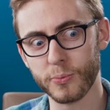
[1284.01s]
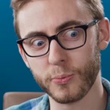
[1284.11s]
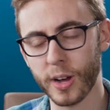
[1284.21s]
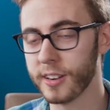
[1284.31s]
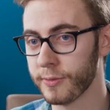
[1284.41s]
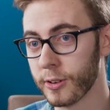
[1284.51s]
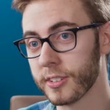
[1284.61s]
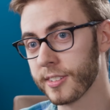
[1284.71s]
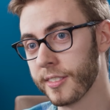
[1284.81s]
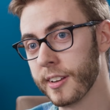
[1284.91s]
wanted to
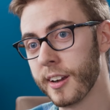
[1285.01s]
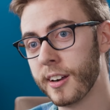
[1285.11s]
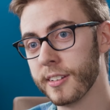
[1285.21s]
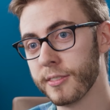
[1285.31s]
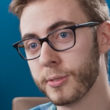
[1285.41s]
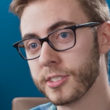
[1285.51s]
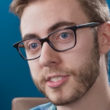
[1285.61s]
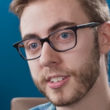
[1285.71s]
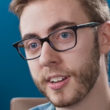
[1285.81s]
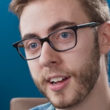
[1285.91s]
focus on the narrative,
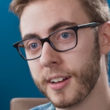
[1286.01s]
which